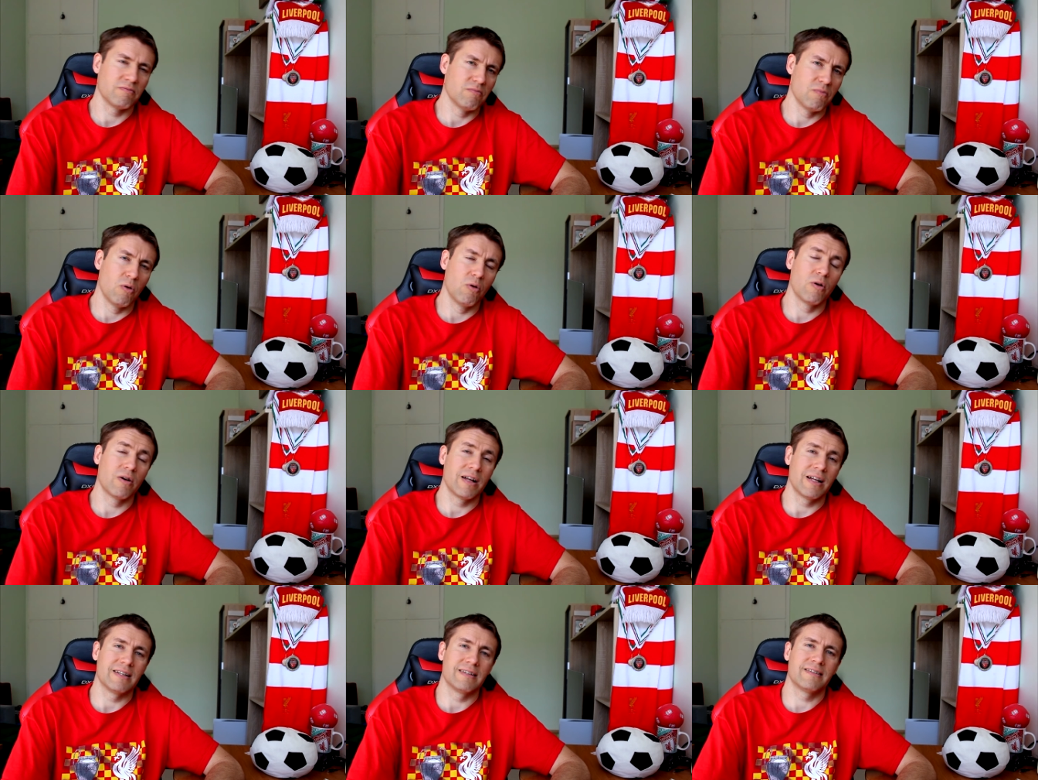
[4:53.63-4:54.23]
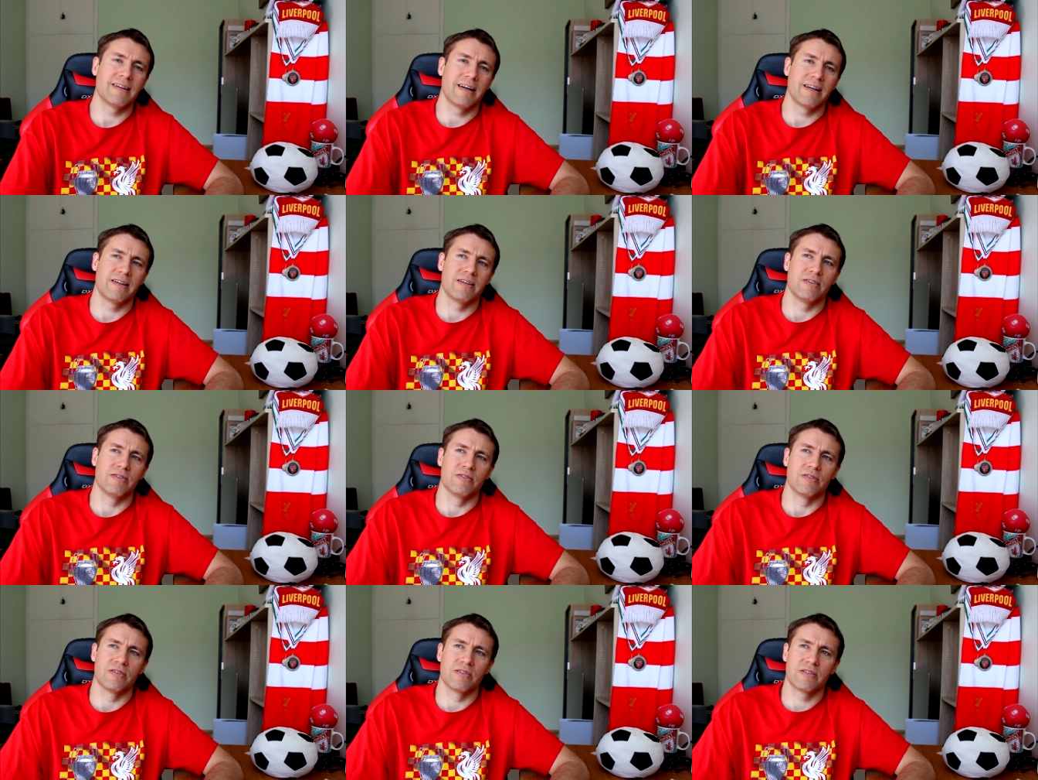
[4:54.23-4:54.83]
more than 10
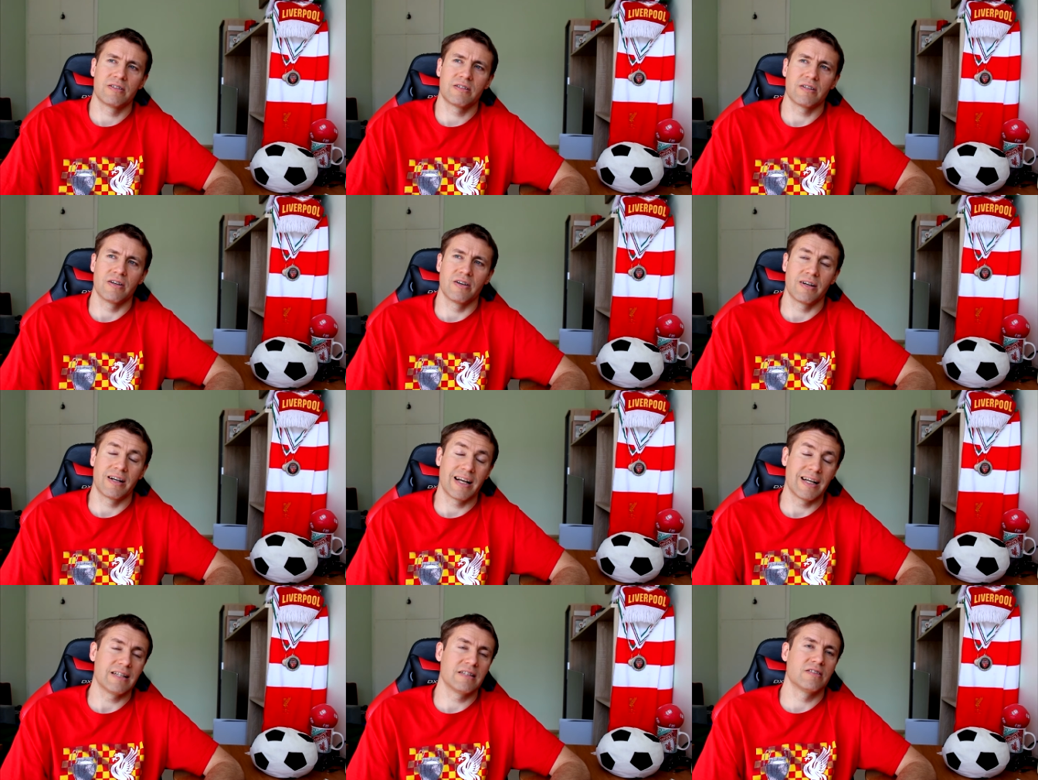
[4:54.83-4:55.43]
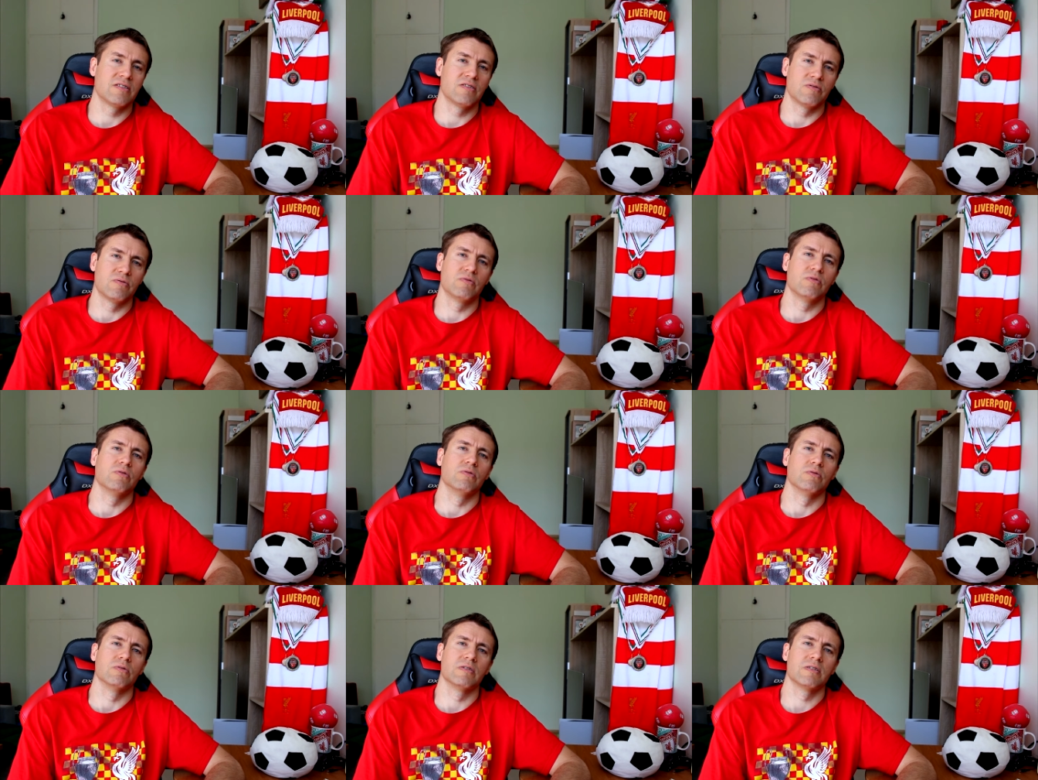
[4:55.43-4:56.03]
years against the
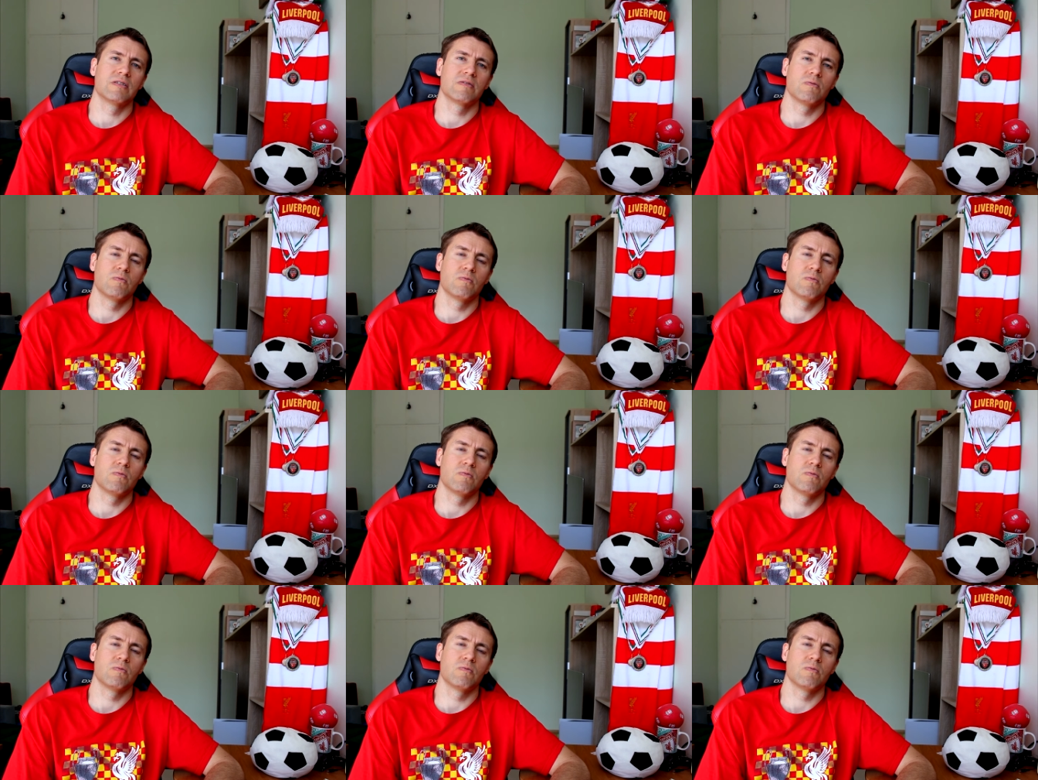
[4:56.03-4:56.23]
rules,